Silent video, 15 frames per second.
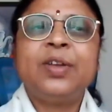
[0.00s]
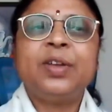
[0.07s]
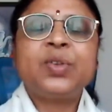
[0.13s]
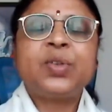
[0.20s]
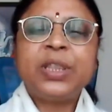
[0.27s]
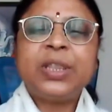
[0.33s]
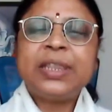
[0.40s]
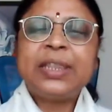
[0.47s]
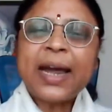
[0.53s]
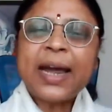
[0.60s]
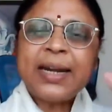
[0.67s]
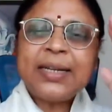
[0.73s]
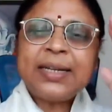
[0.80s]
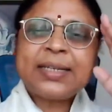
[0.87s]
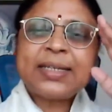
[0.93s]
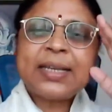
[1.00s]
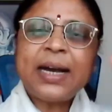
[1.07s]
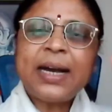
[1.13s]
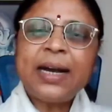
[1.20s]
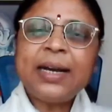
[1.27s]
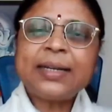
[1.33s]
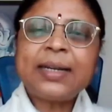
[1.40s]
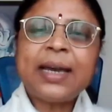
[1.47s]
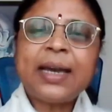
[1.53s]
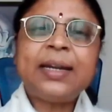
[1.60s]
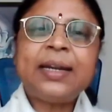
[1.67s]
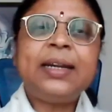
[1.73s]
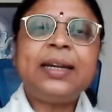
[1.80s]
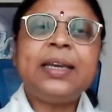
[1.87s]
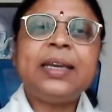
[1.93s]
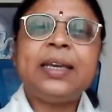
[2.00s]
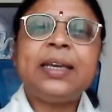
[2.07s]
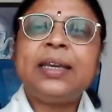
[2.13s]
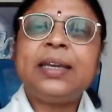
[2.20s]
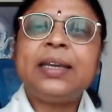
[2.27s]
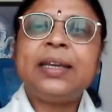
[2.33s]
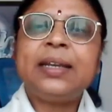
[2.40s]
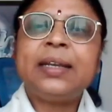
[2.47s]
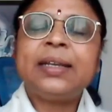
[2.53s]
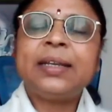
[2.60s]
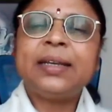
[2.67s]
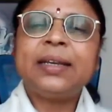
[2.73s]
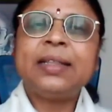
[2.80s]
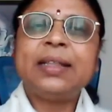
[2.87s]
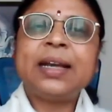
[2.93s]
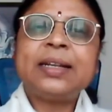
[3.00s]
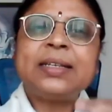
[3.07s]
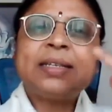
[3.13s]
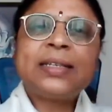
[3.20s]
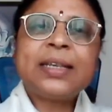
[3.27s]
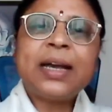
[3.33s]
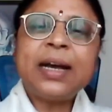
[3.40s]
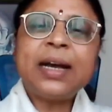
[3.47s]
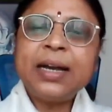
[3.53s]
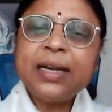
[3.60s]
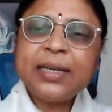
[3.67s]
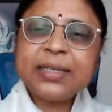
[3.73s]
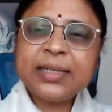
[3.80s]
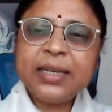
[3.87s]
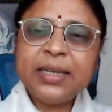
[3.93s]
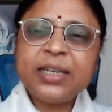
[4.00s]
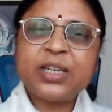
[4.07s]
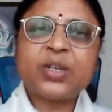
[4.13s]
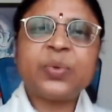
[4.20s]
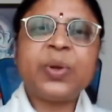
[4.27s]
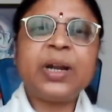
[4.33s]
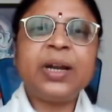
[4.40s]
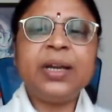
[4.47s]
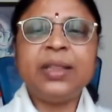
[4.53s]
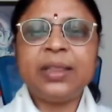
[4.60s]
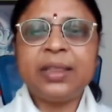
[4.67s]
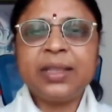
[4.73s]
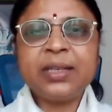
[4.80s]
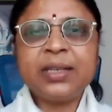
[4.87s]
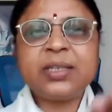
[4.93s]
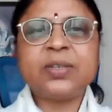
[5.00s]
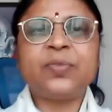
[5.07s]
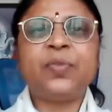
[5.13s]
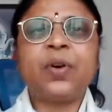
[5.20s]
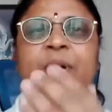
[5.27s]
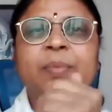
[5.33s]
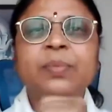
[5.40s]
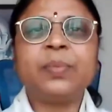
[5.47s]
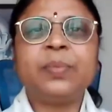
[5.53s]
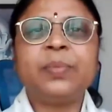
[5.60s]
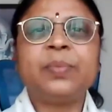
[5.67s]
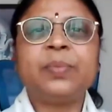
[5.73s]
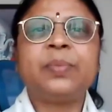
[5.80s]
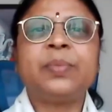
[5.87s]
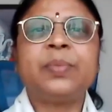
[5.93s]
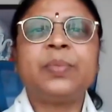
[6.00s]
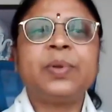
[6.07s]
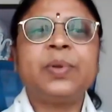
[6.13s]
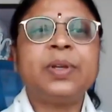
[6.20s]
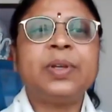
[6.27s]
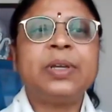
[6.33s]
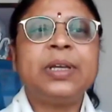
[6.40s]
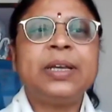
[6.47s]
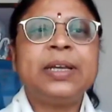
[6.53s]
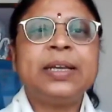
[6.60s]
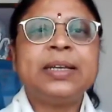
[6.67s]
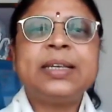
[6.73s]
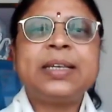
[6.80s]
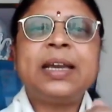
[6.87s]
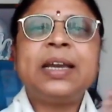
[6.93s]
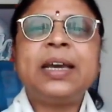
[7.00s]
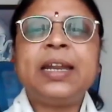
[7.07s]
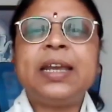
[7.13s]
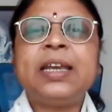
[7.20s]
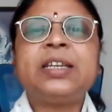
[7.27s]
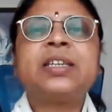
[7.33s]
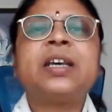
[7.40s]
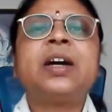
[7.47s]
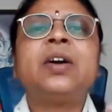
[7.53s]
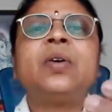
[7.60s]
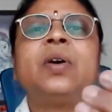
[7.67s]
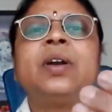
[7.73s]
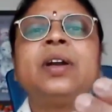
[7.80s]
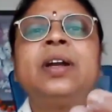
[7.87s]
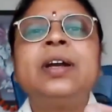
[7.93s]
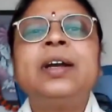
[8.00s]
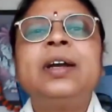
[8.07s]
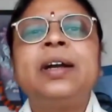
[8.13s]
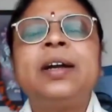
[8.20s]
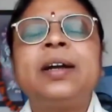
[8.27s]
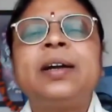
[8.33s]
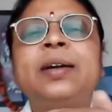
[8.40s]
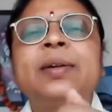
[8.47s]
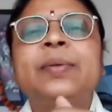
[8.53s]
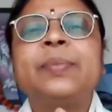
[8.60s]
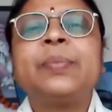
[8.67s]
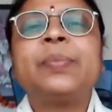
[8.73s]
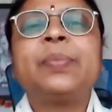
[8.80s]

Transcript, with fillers: So that Saha clarity, that Saha is Ishvara in this form. Say Ganesha or um,